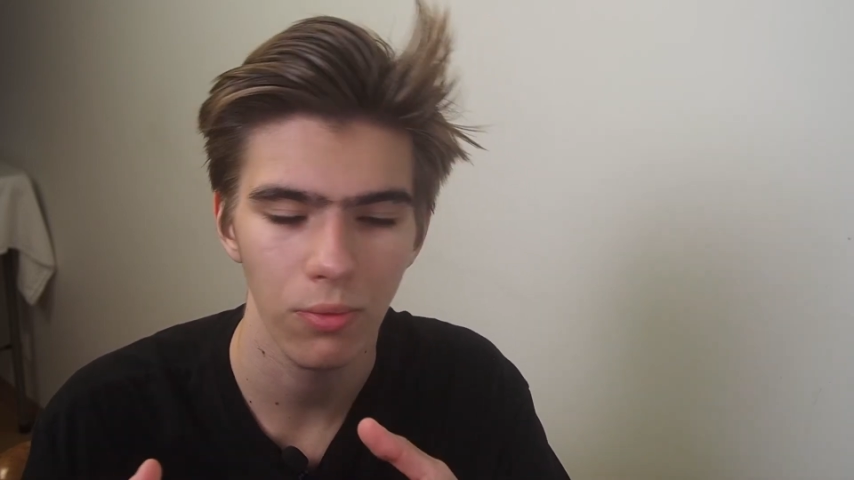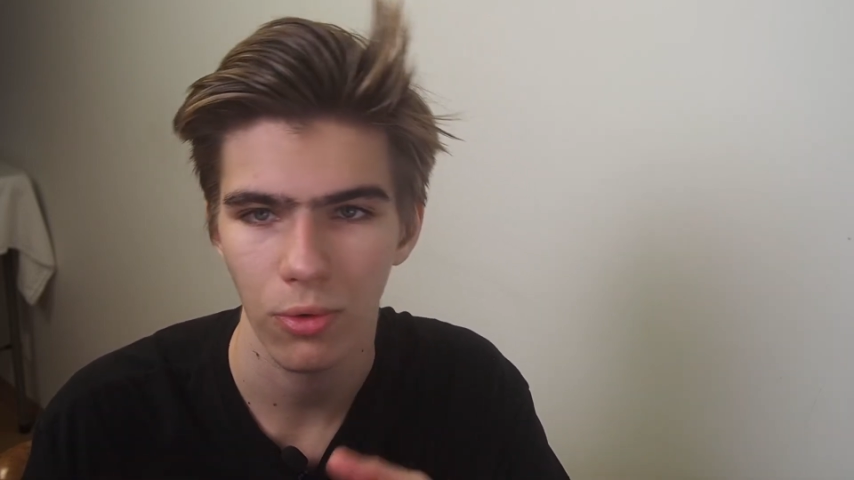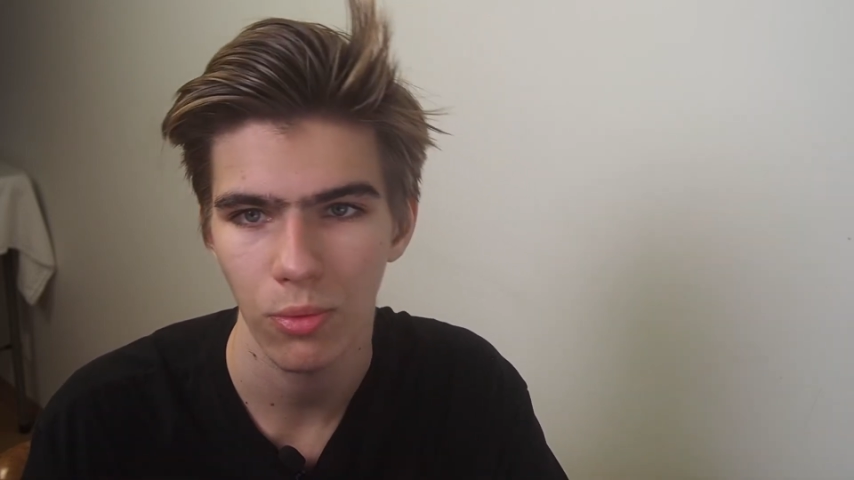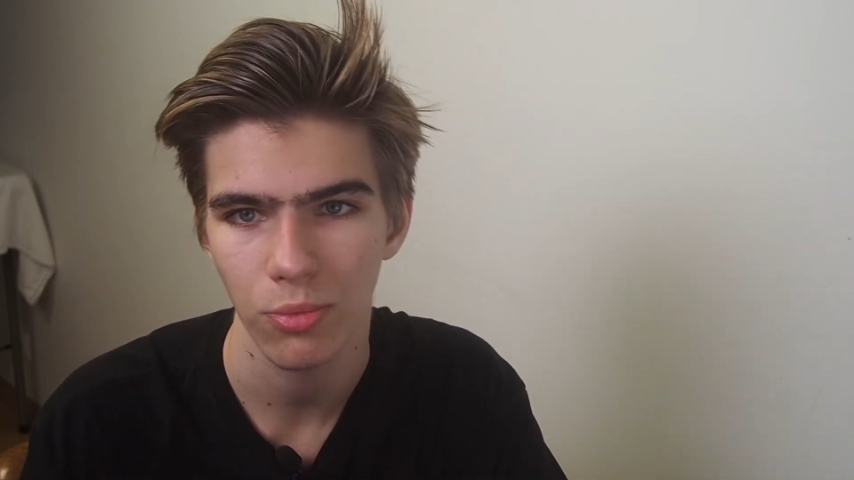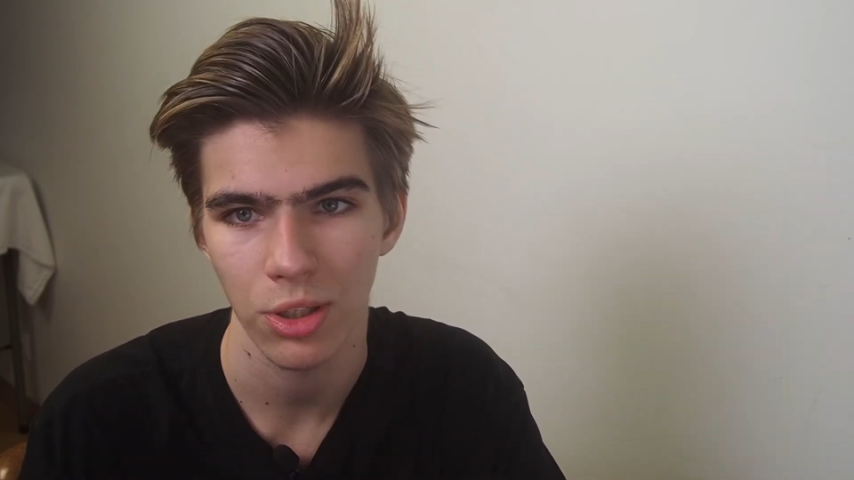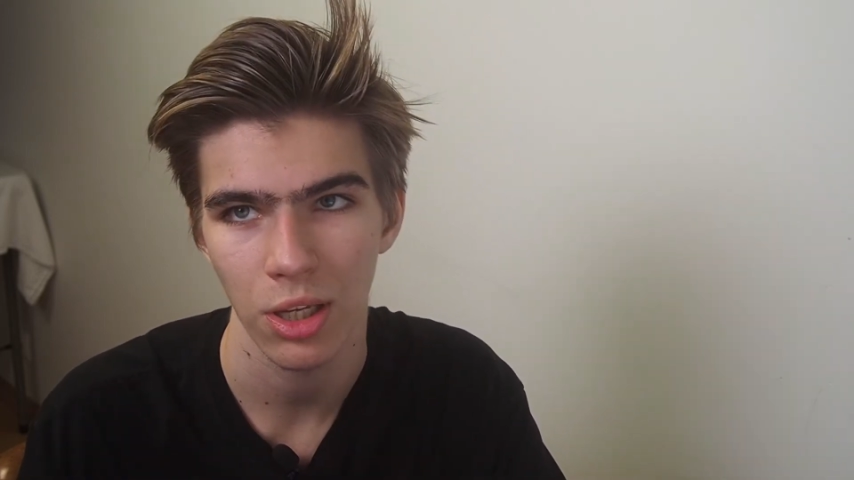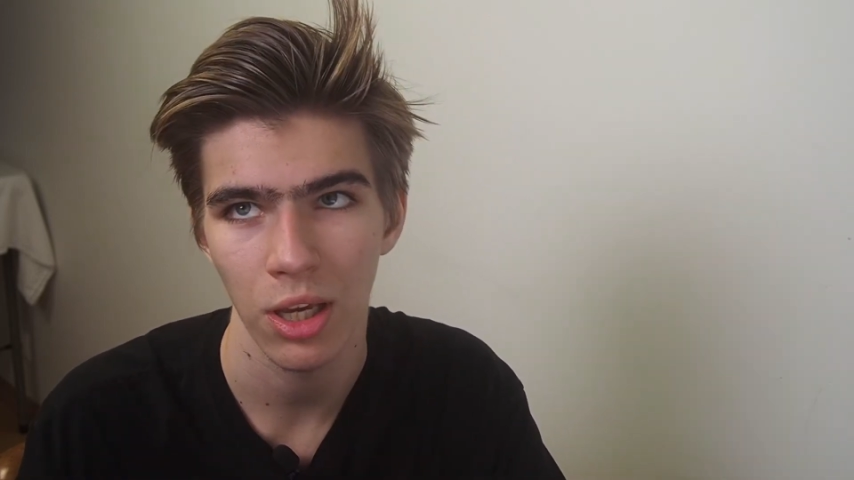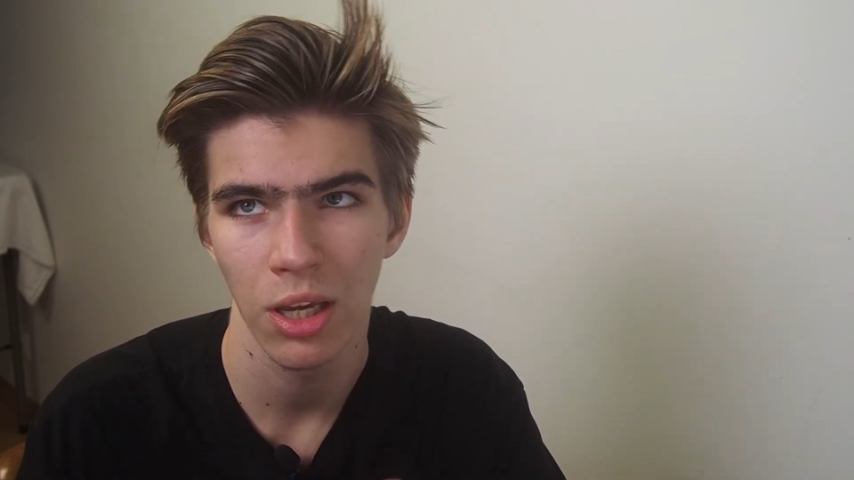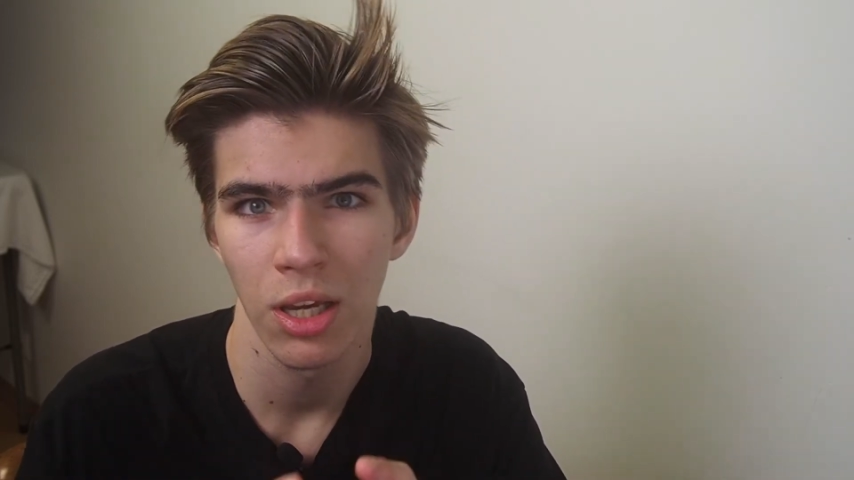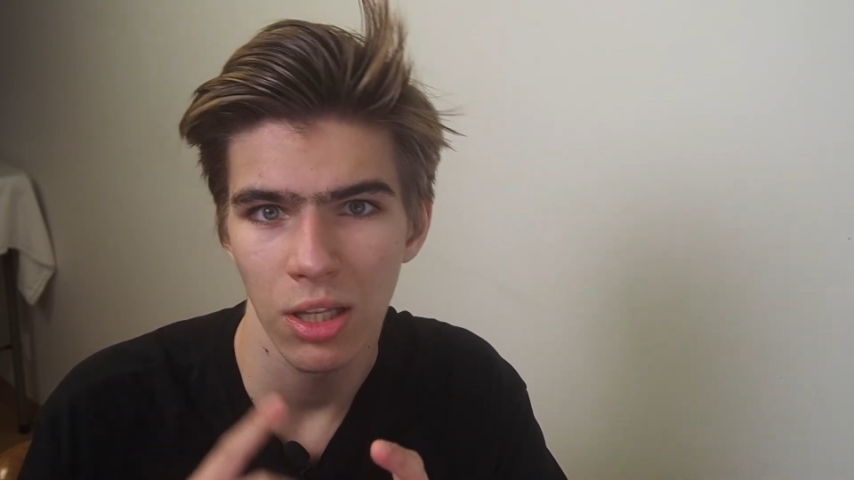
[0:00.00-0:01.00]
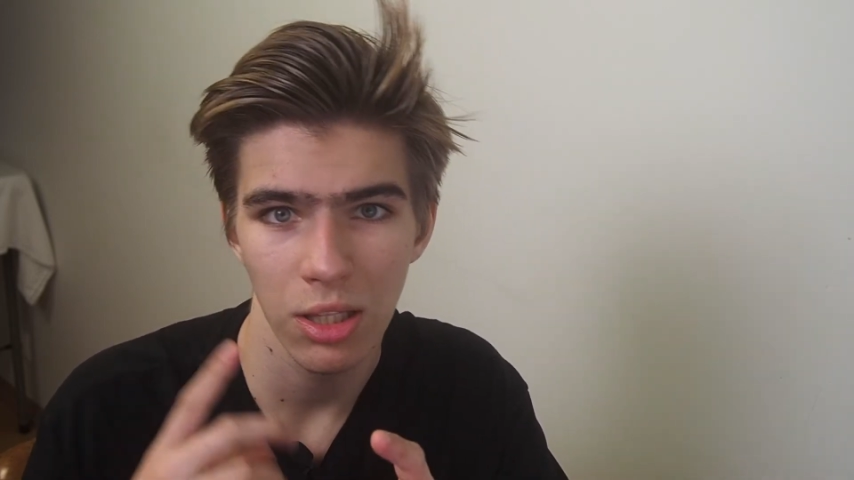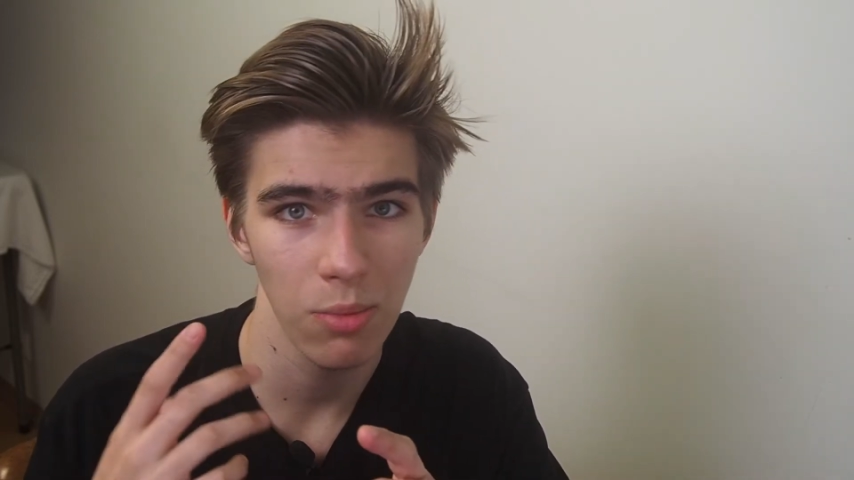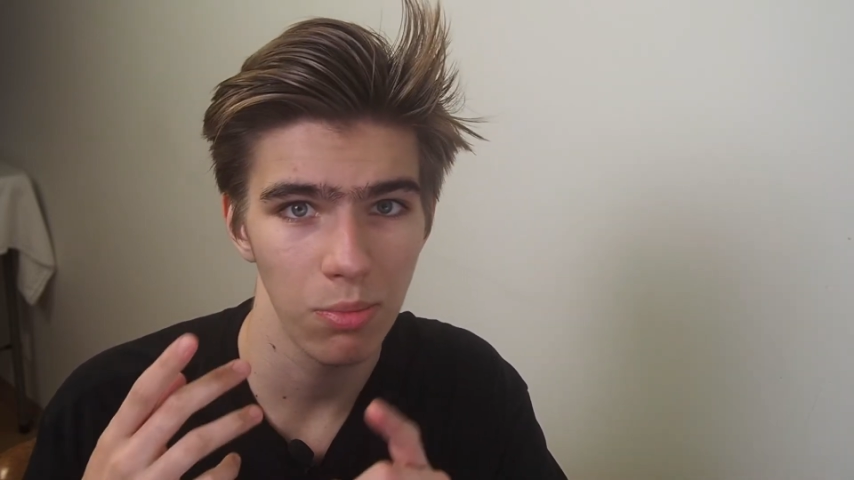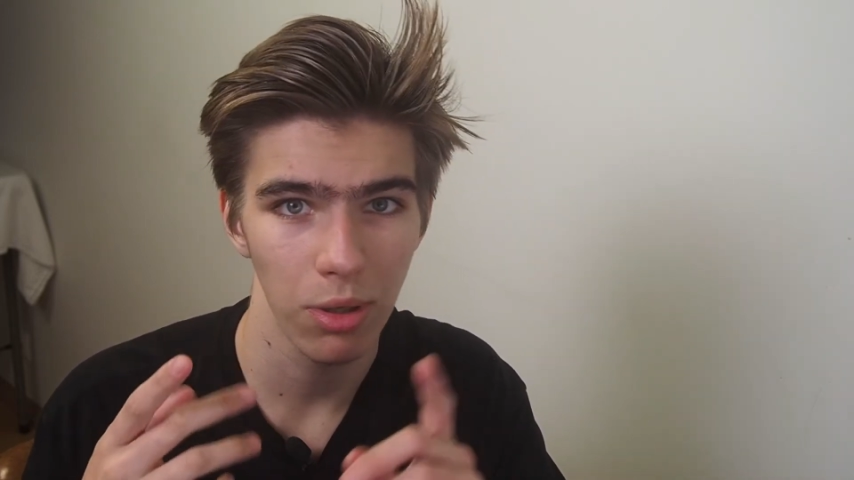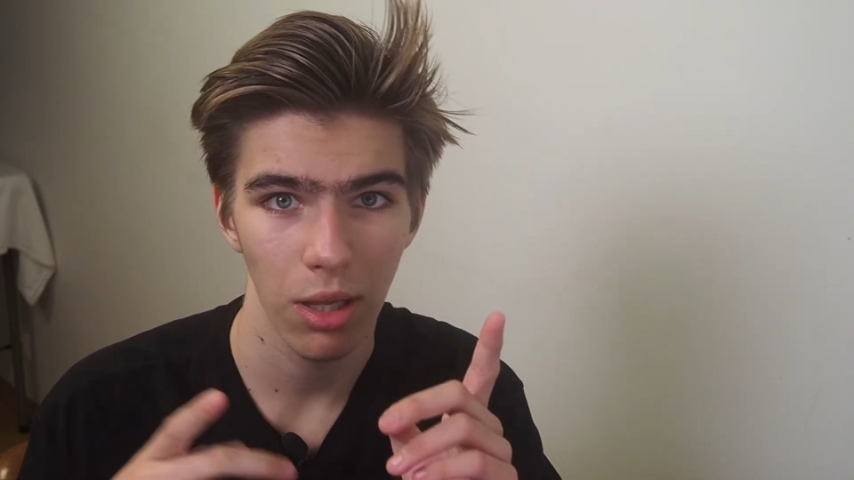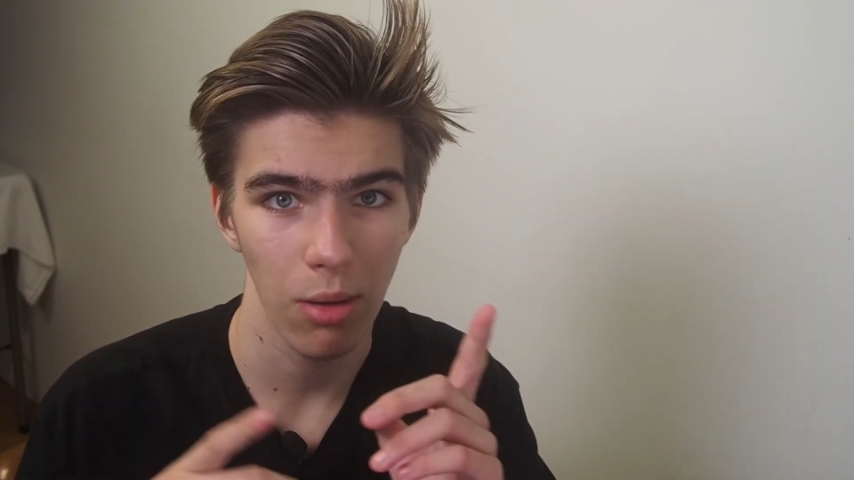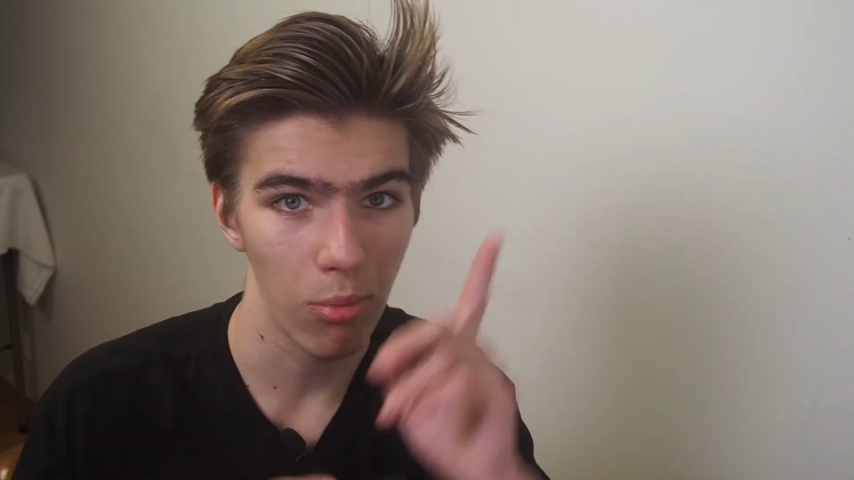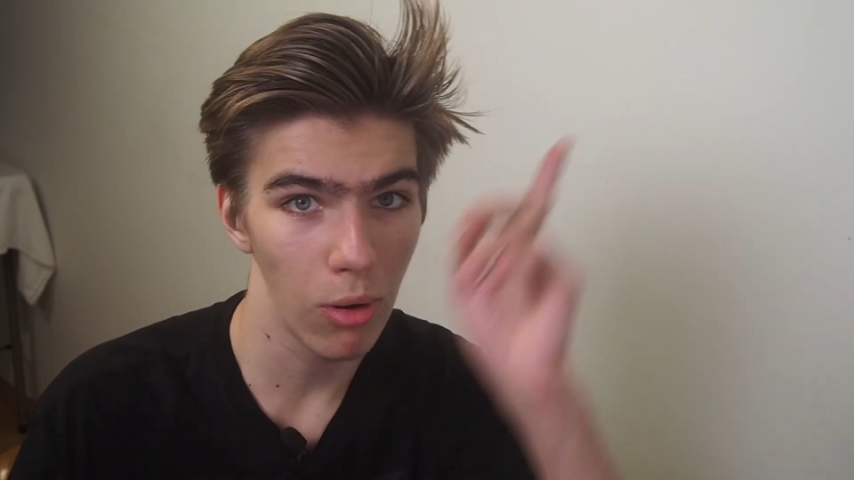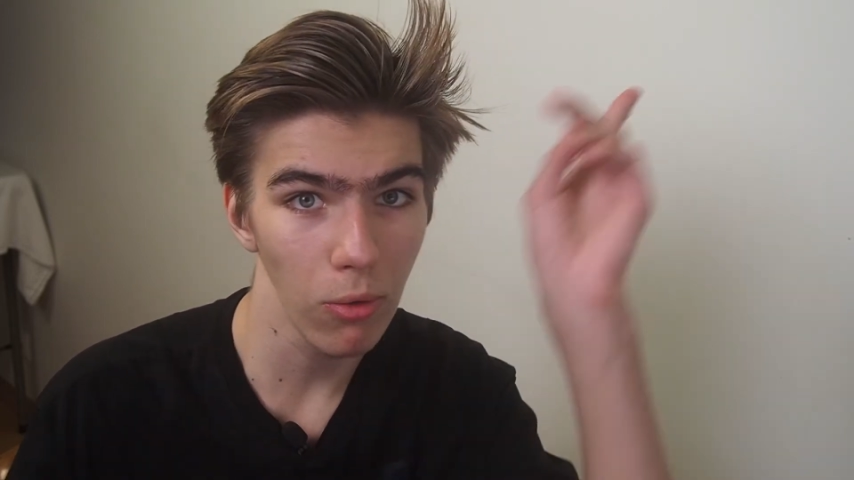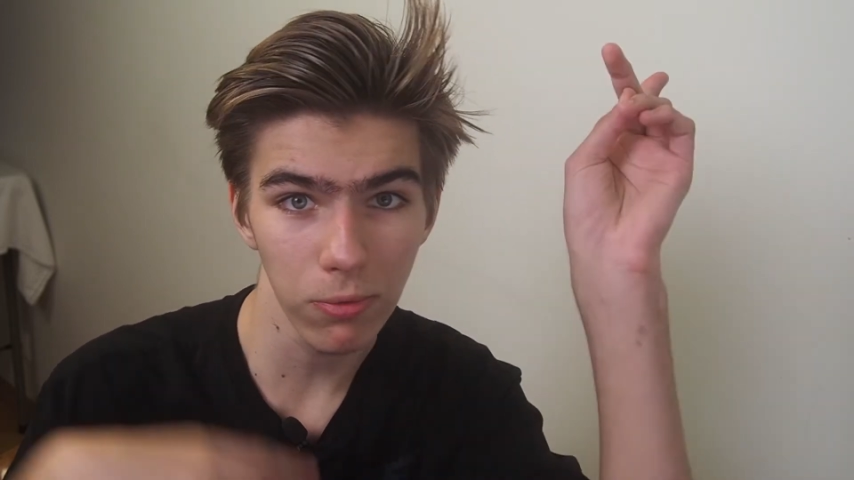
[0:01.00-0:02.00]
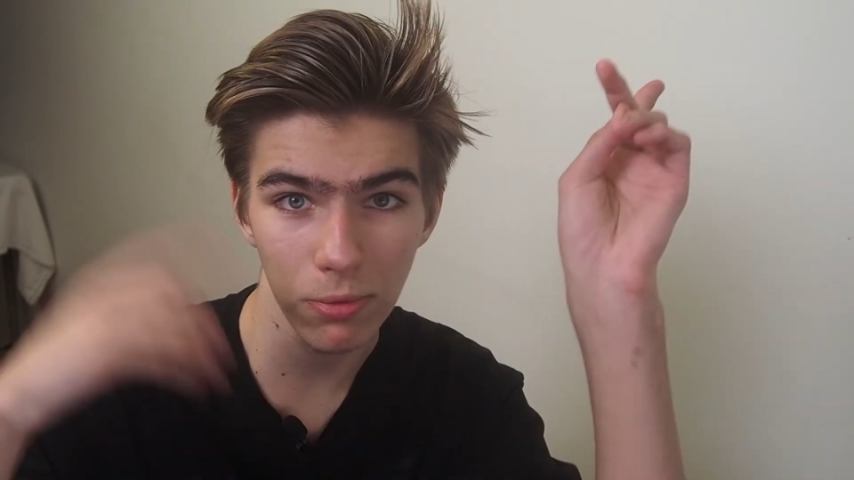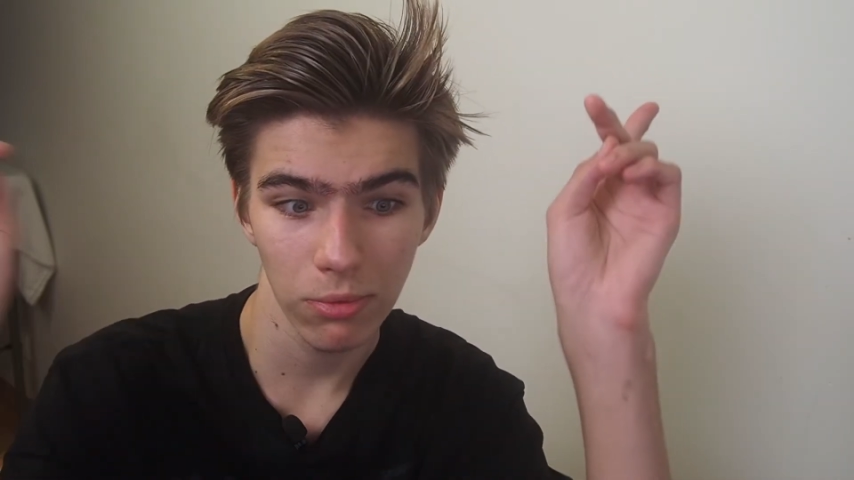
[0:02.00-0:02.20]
from the tip above.